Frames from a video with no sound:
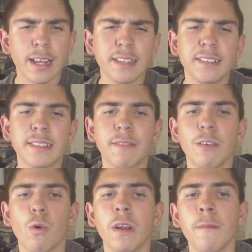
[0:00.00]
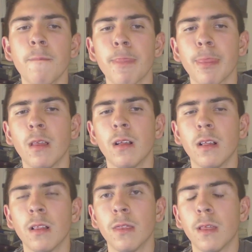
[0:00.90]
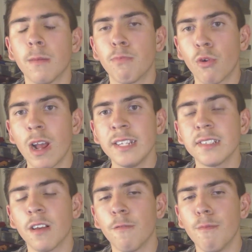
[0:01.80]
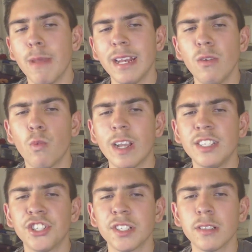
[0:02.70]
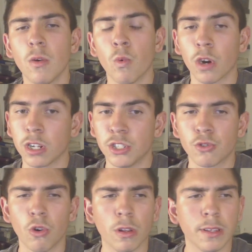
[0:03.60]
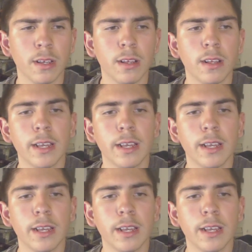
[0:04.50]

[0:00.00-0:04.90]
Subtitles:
In 1971, the price of many wages were controlled.